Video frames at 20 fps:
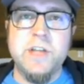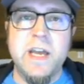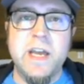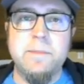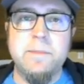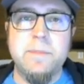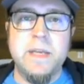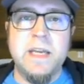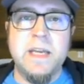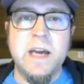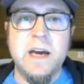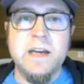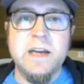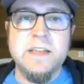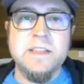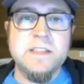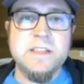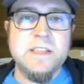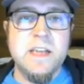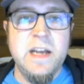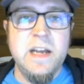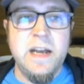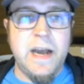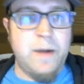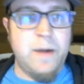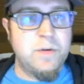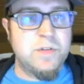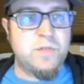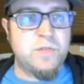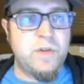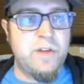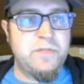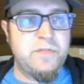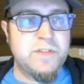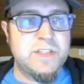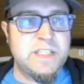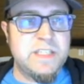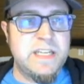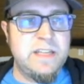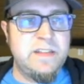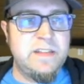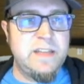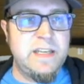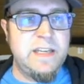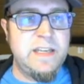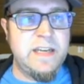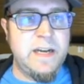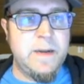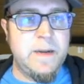and because I was referencing the